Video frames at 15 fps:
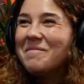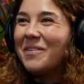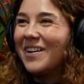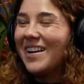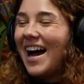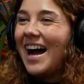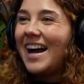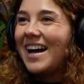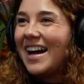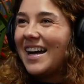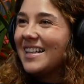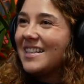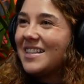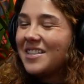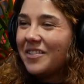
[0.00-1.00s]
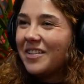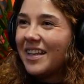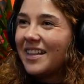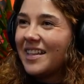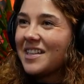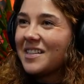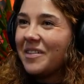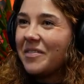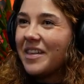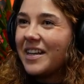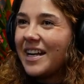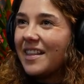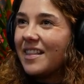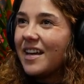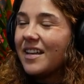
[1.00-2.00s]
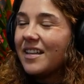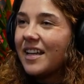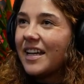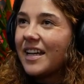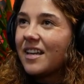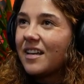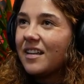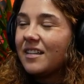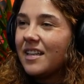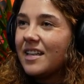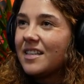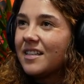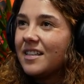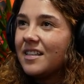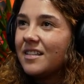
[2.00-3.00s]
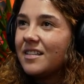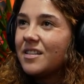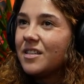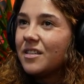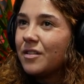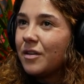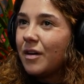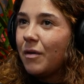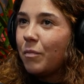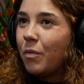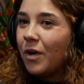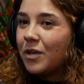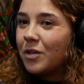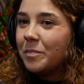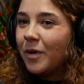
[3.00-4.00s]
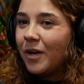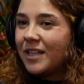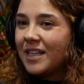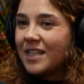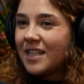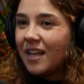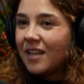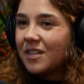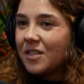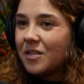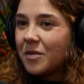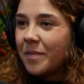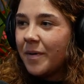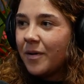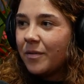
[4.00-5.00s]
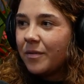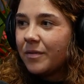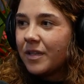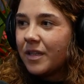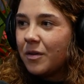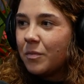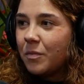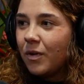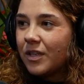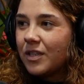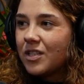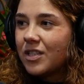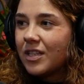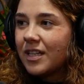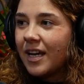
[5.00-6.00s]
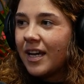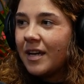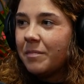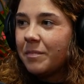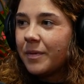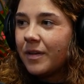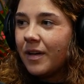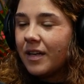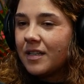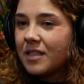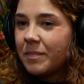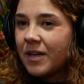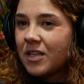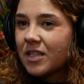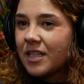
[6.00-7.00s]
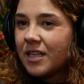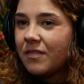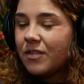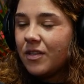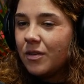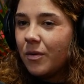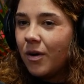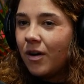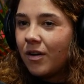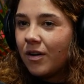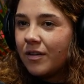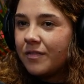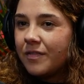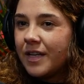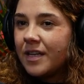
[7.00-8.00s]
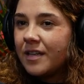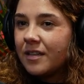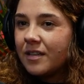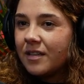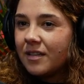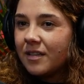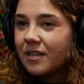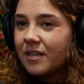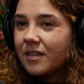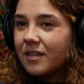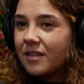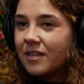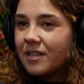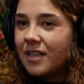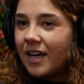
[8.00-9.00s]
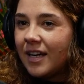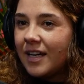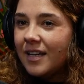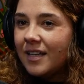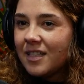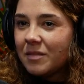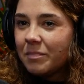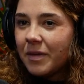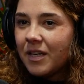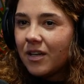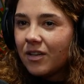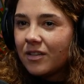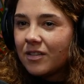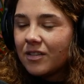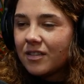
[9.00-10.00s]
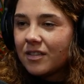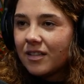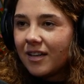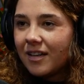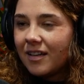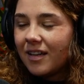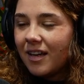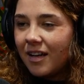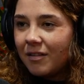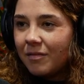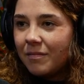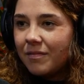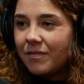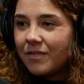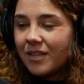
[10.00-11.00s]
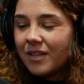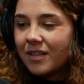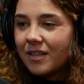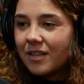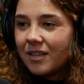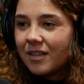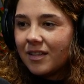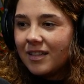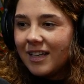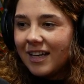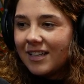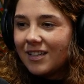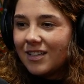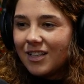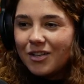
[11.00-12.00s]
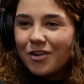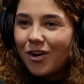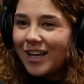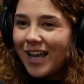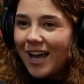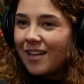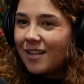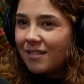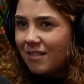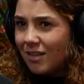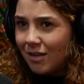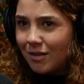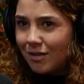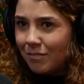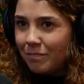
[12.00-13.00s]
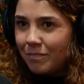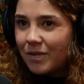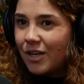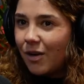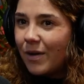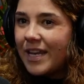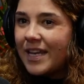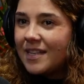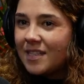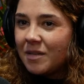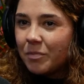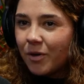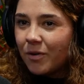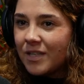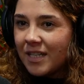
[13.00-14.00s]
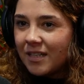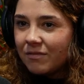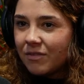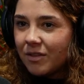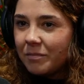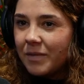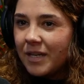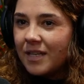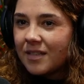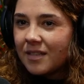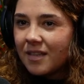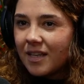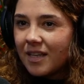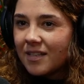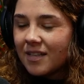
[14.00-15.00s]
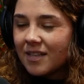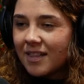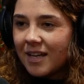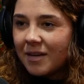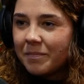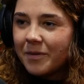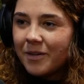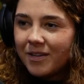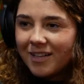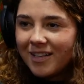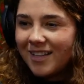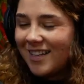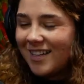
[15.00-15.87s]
but I do think there's something in that, like listening to what your body's telling you about, you know, what you should get, but and especially if you are on a vegan diet, because you're not getting the, you know, easy protein from meat and things like that. But